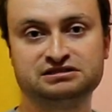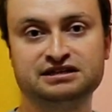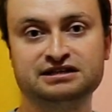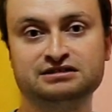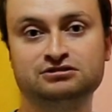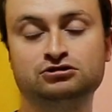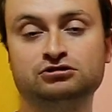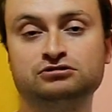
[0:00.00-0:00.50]

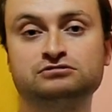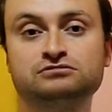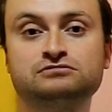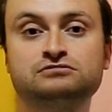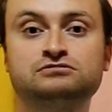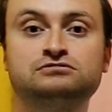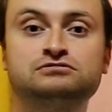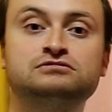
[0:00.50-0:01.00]
They
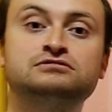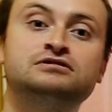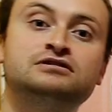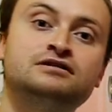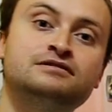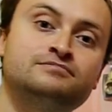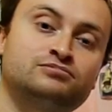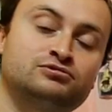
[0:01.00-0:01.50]
don't
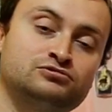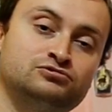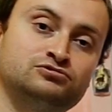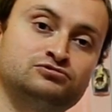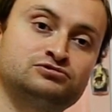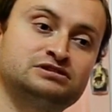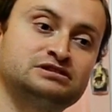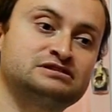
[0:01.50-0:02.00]

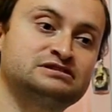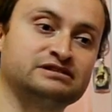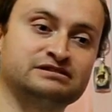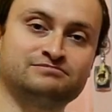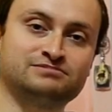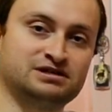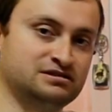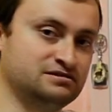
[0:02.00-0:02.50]
produce the
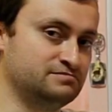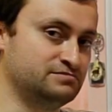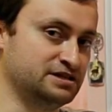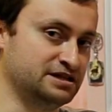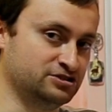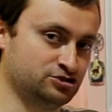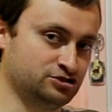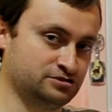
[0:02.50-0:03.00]
same
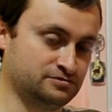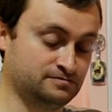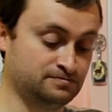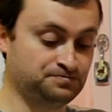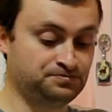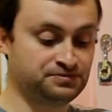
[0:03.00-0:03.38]
calibration.